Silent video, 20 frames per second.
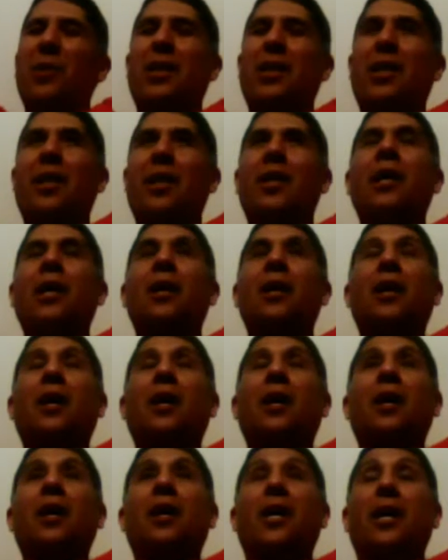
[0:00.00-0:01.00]
And then
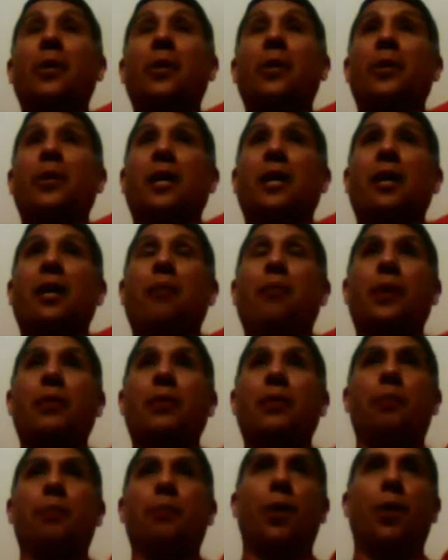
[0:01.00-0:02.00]
it was
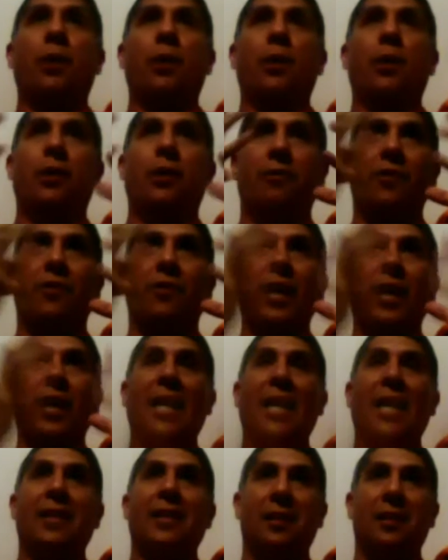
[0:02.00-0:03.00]
a part of
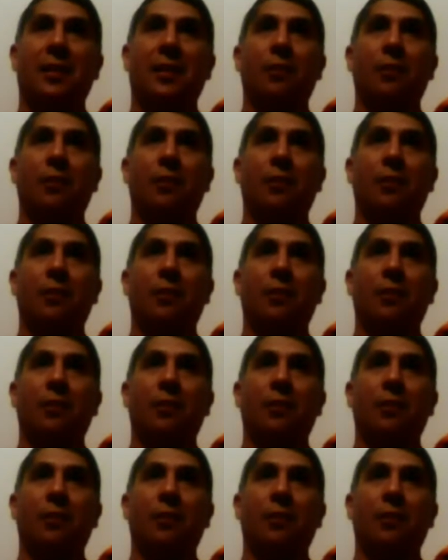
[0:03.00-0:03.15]
that